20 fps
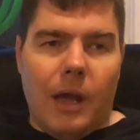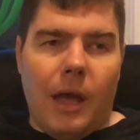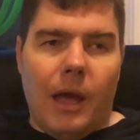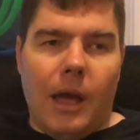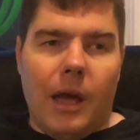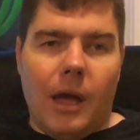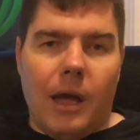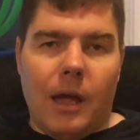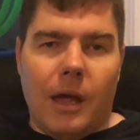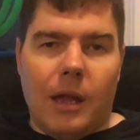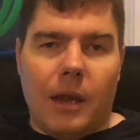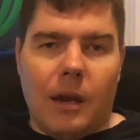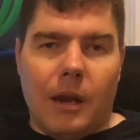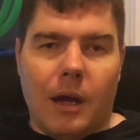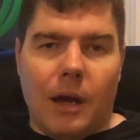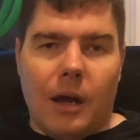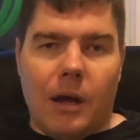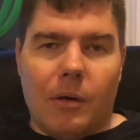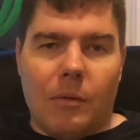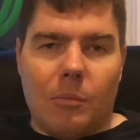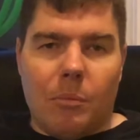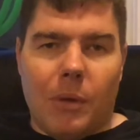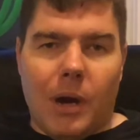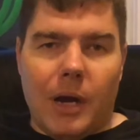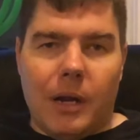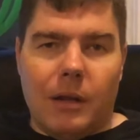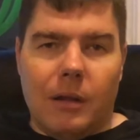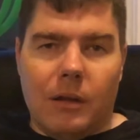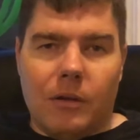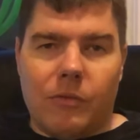and
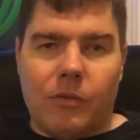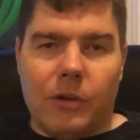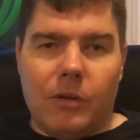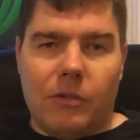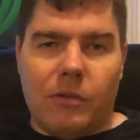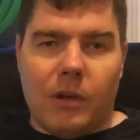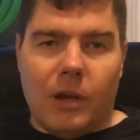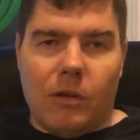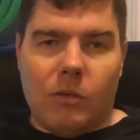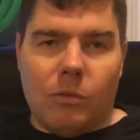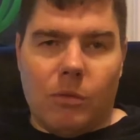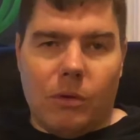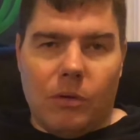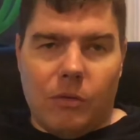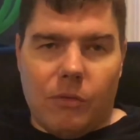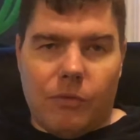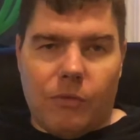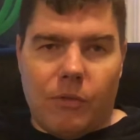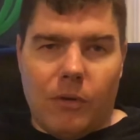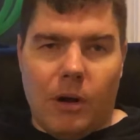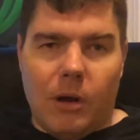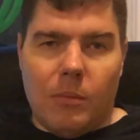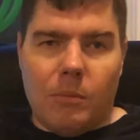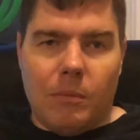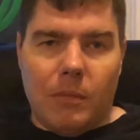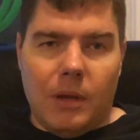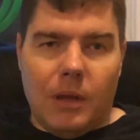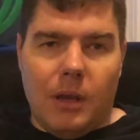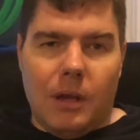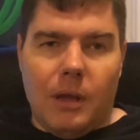my delivery schedule is
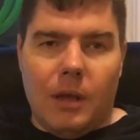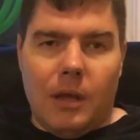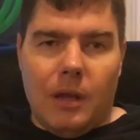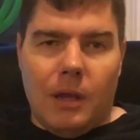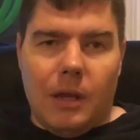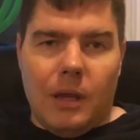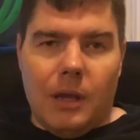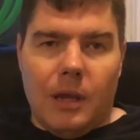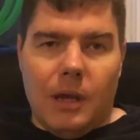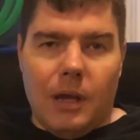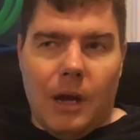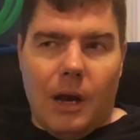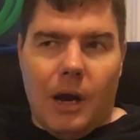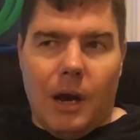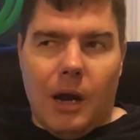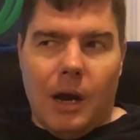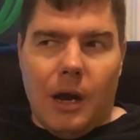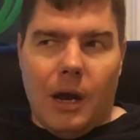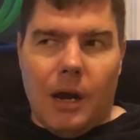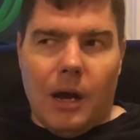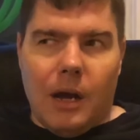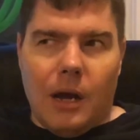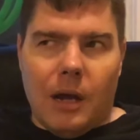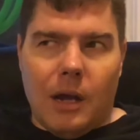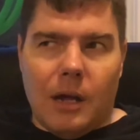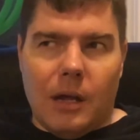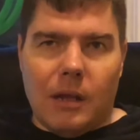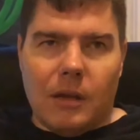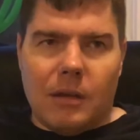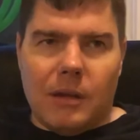from
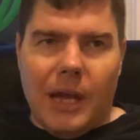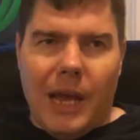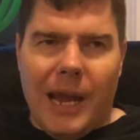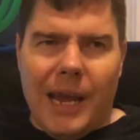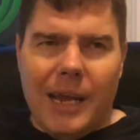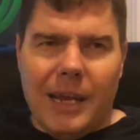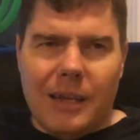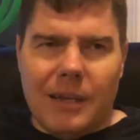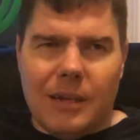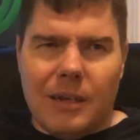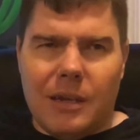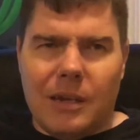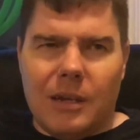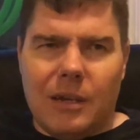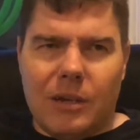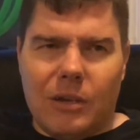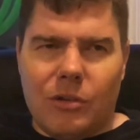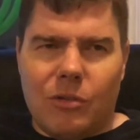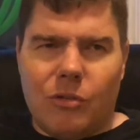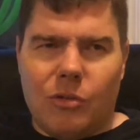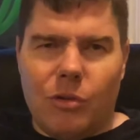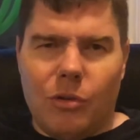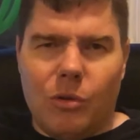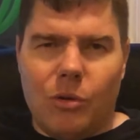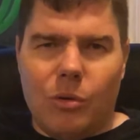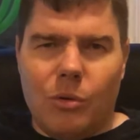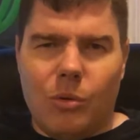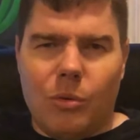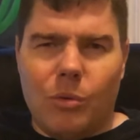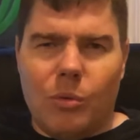uh, 8
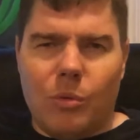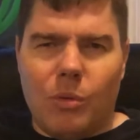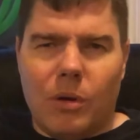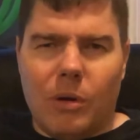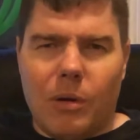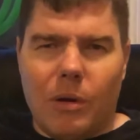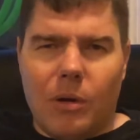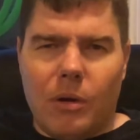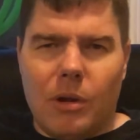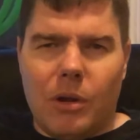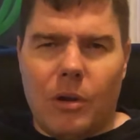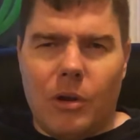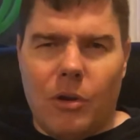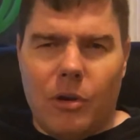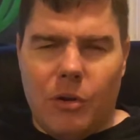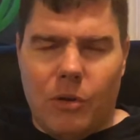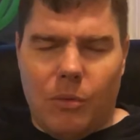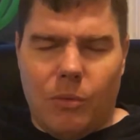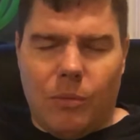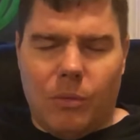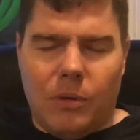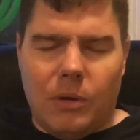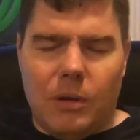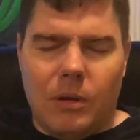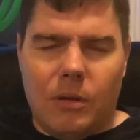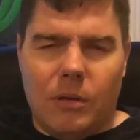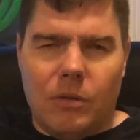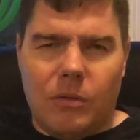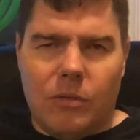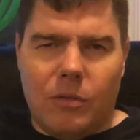to noon.
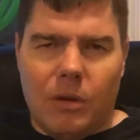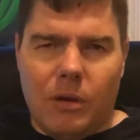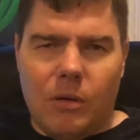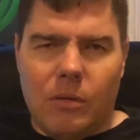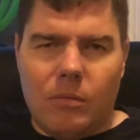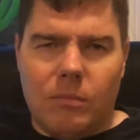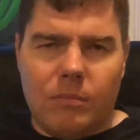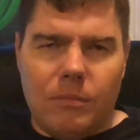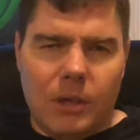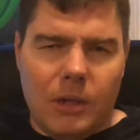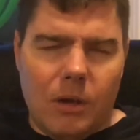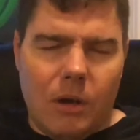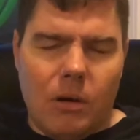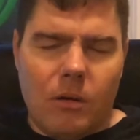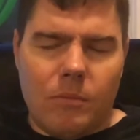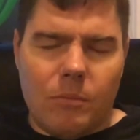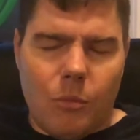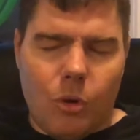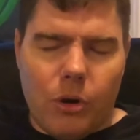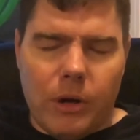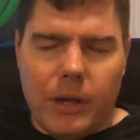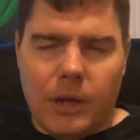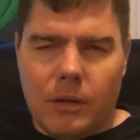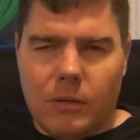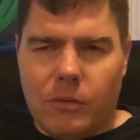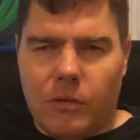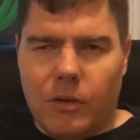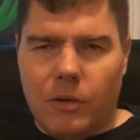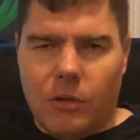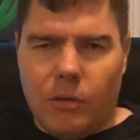So, you know, morning
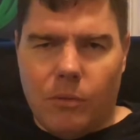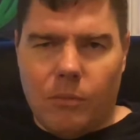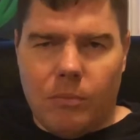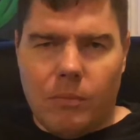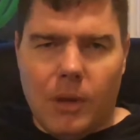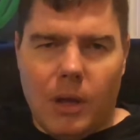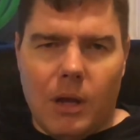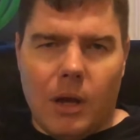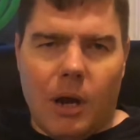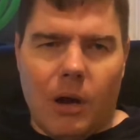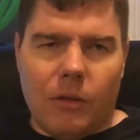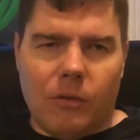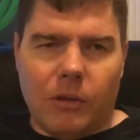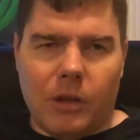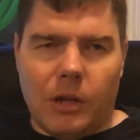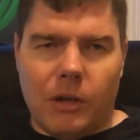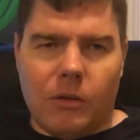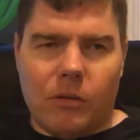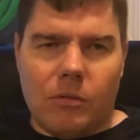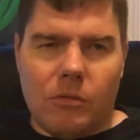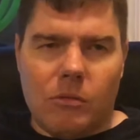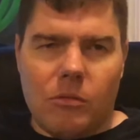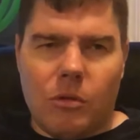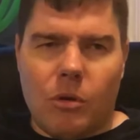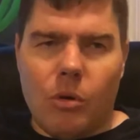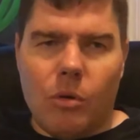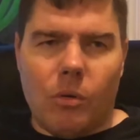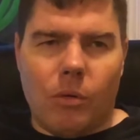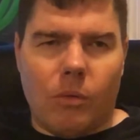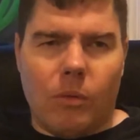to noon, I was like,
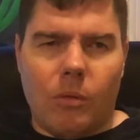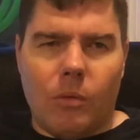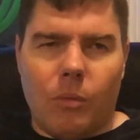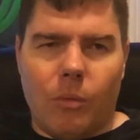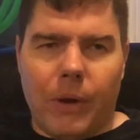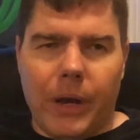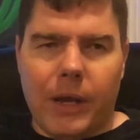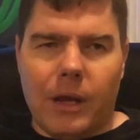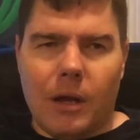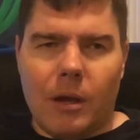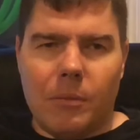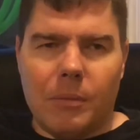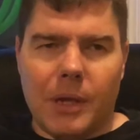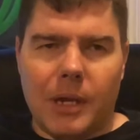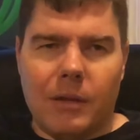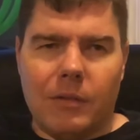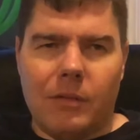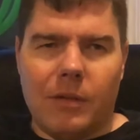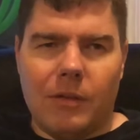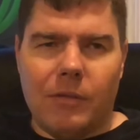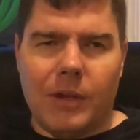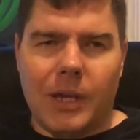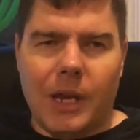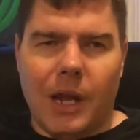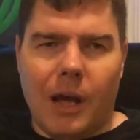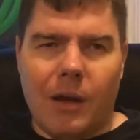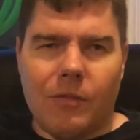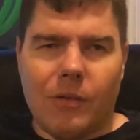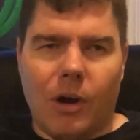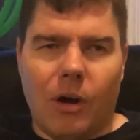cool, wake up, get a TV, and
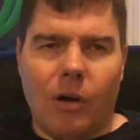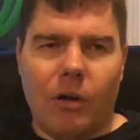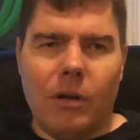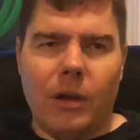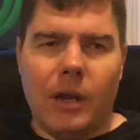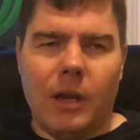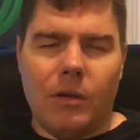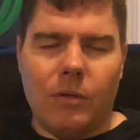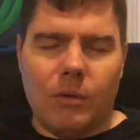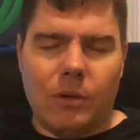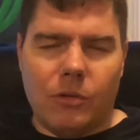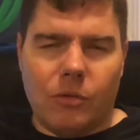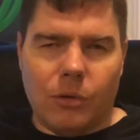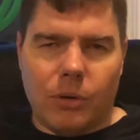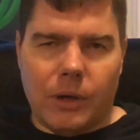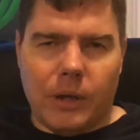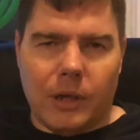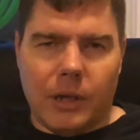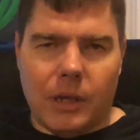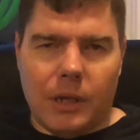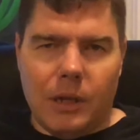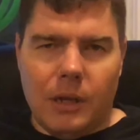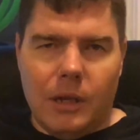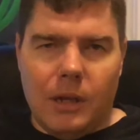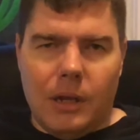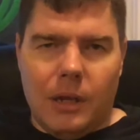have all day to enjoy it.